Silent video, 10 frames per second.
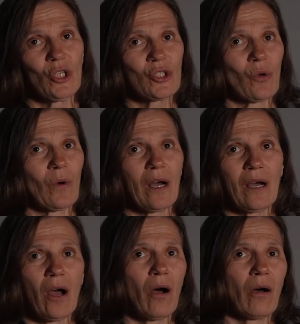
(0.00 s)
So
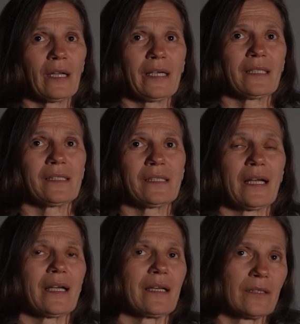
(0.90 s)
all I can
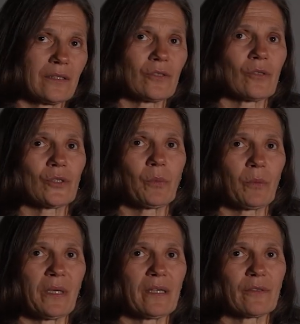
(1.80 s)
say, and this is also
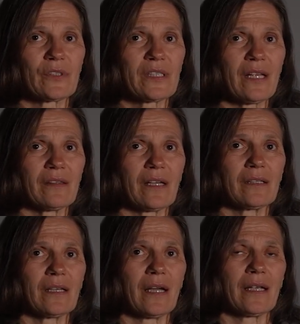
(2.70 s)
what Wegener said,
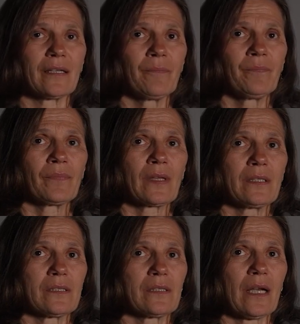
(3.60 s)
that like
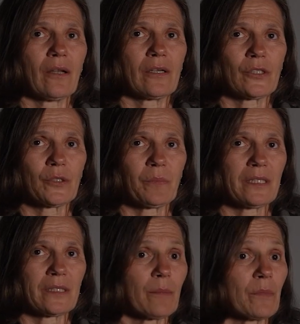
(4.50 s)
this dialogic
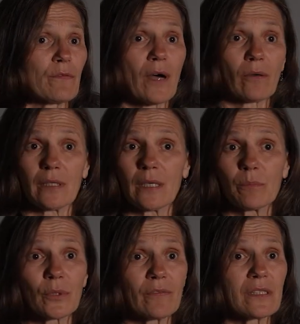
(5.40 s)
space can be found in
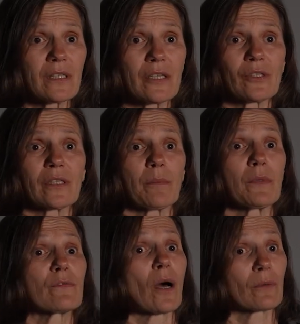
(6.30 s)
improvisation, can
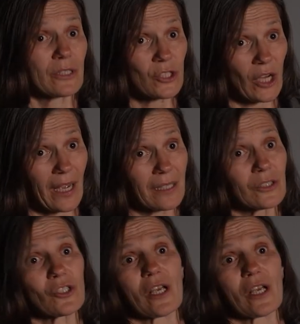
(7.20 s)
be found in jazz.